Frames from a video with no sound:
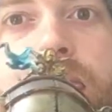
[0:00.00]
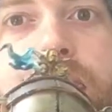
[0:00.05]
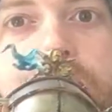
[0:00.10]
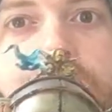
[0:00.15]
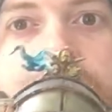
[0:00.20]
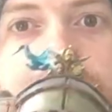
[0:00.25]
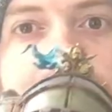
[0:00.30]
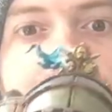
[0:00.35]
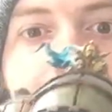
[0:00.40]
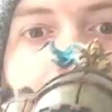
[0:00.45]

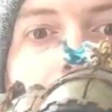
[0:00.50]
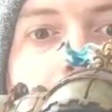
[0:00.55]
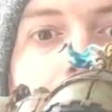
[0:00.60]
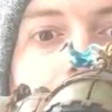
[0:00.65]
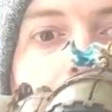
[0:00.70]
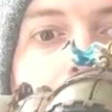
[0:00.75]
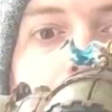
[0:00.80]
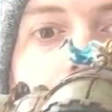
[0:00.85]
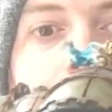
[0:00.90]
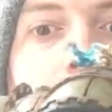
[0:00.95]
that
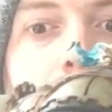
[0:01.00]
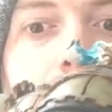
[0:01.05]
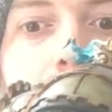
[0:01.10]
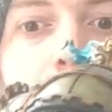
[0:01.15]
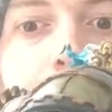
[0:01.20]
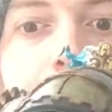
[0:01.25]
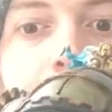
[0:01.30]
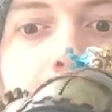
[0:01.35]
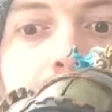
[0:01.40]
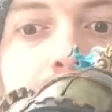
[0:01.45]

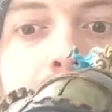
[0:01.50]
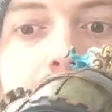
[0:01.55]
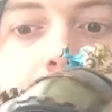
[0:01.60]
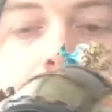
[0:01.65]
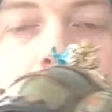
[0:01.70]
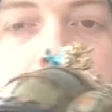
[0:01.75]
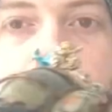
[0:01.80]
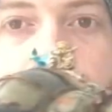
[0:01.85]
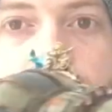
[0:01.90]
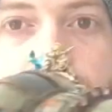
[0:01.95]
if he's
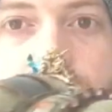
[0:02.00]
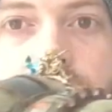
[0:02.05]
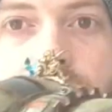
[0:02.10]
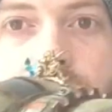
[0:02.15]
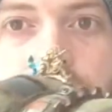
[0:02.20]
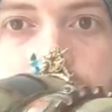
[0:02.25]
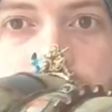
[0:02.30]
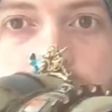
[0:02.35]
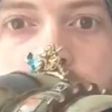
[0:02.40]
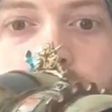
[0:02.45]
targeting you,
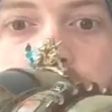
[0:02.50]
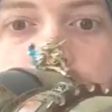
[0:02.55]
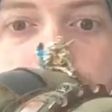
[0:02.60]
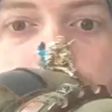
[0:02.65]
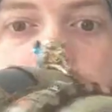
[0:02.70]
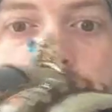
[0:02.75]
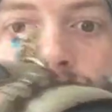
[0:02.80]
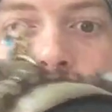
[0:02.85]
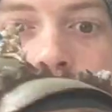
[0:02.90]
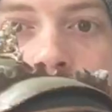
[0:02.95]
you don't get your
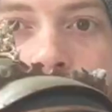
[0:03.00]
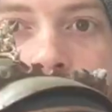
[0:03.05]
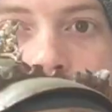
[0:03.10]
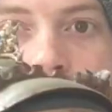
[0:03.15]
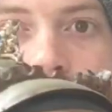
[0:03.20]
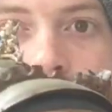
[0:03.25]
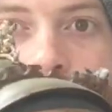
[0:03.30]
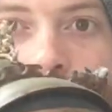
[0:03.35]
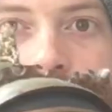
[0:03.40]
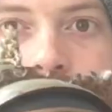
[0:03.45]
bonus to your
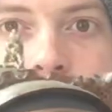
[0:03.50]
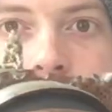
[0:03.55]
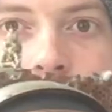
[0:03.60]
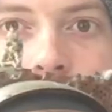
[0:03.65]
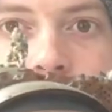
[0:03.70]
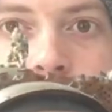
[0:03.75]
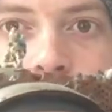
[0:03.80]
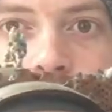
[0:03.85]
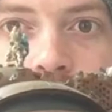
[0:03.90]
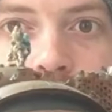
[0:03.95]
cover
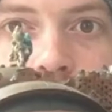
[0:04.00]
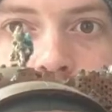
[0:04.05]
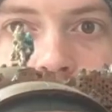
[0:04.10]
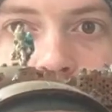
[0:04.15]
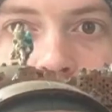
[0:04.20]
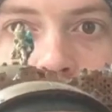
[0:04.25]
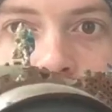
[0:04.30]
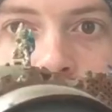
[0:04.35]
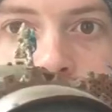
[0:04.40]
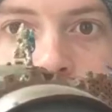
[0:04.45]
saves,
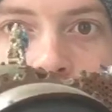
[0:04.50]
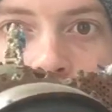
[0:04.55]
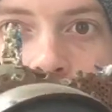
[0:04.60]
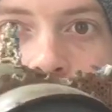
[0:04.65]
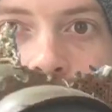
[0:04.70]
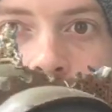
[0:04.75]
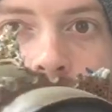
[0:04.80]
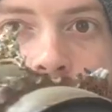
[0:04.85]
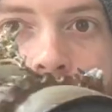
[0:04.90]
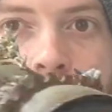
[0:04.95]
which can be
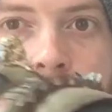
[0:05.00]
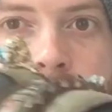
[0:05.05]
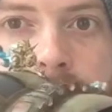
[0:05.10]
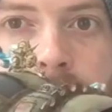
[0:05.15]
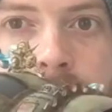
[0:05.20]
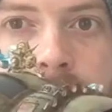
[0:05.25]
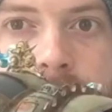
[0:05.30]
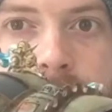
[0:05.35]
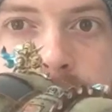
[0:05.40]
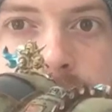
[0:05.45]
quite helpful
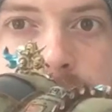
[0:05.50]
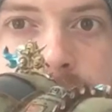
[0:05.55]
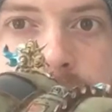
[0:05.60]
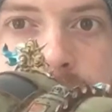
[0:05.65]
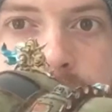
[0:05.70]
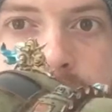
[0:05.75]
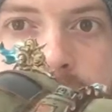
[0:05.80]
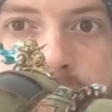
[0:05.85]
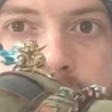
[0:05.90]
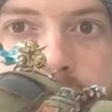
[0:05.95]
at times.